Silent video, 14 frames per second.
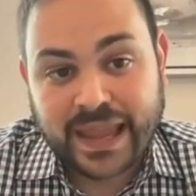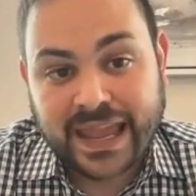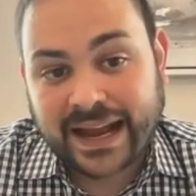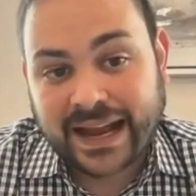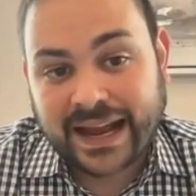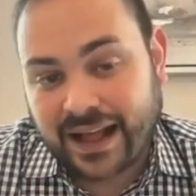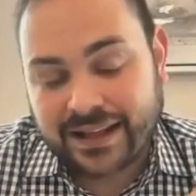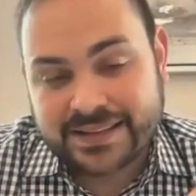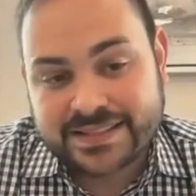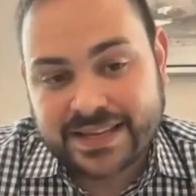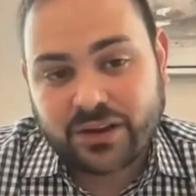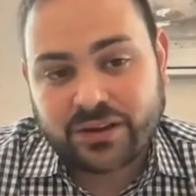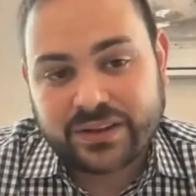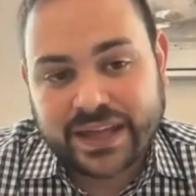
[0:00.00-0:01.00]
And I'll
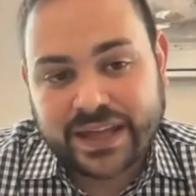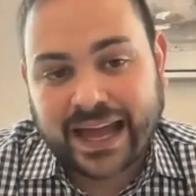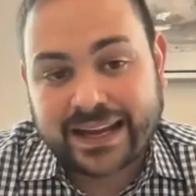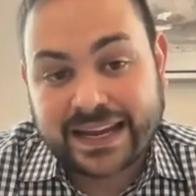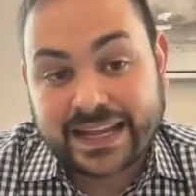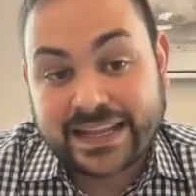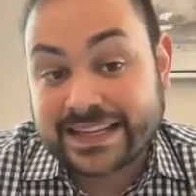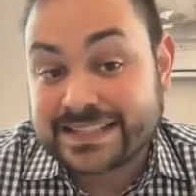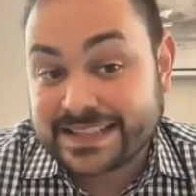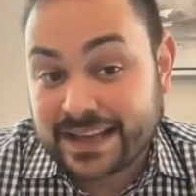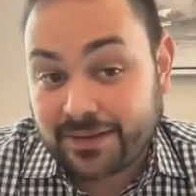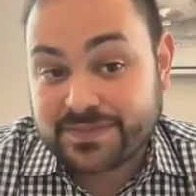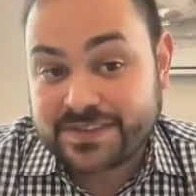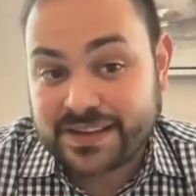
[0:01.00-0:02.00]
say on that
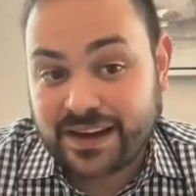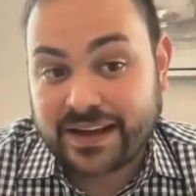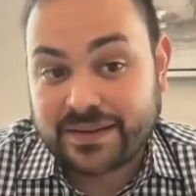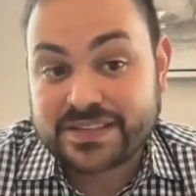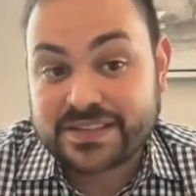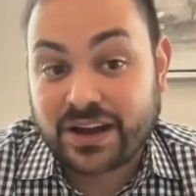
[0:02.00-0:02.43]
sometimes